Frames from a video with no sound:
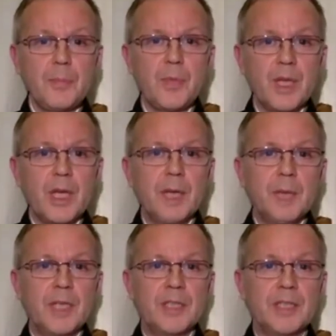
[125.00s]
and I
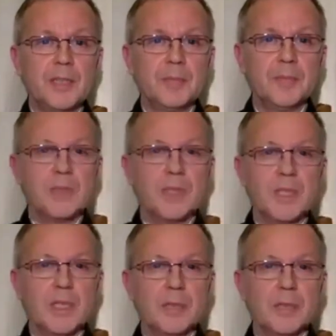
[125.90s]
met him,
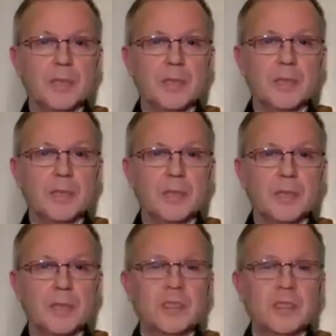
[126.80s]
uh, I
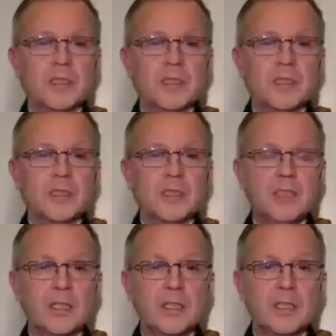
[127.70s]
think,
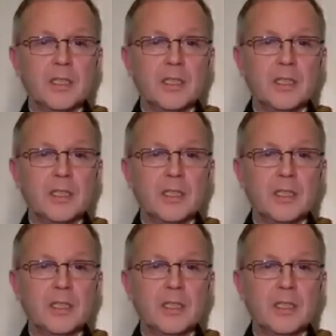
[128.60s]
'97